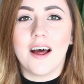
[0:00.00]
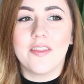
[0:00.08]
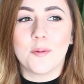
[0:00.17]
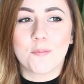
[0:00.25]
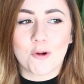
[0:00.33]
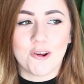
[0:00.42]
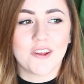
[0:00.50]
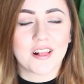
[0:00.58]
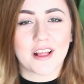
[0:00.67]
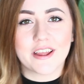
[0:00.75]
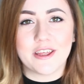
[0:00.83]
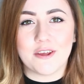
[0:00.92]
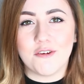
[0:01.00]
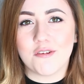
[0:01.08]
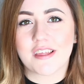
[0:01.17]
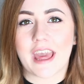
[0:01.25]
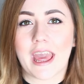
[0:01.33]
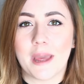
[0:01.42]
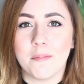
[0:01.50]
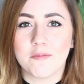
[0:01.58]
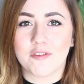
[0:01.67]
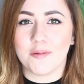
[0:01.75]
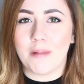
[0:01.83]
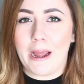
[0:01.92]
the products I use came
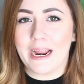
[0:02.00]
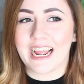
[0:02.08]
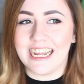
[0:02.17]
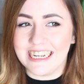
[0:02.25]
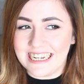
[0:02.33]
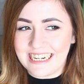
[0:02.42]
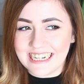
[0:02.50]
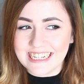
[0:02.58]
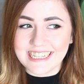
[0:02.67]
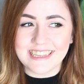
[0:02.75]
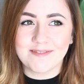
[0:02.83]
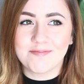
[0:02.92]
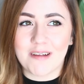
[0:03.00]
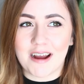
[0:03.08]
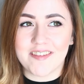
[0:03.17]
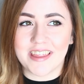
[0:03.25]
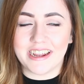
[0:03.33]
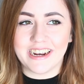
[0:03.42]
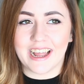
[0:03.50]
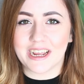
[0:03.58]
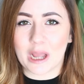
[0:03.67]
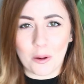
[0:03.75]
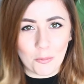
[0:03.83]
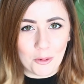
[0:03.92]
from like a need rather than
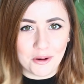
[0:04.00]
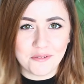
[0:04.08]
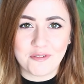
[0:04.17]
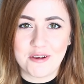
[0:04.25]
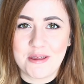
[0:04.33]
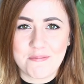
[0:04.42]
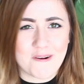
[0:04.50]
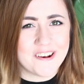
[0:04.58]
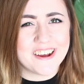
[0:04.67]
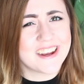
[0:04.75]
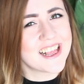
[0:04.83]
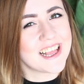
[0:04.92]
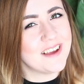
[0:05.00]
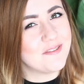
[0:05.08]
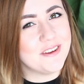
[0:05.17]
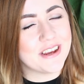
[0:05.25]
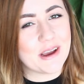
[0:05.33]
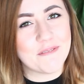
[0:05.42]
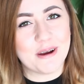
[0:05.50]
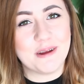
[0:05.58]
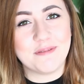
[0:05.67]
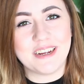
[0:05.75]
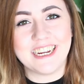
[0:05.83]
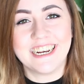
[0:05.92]
like a want for the products, if you get what
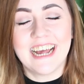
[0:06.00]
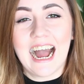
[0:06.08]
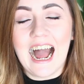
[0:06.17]
I mean.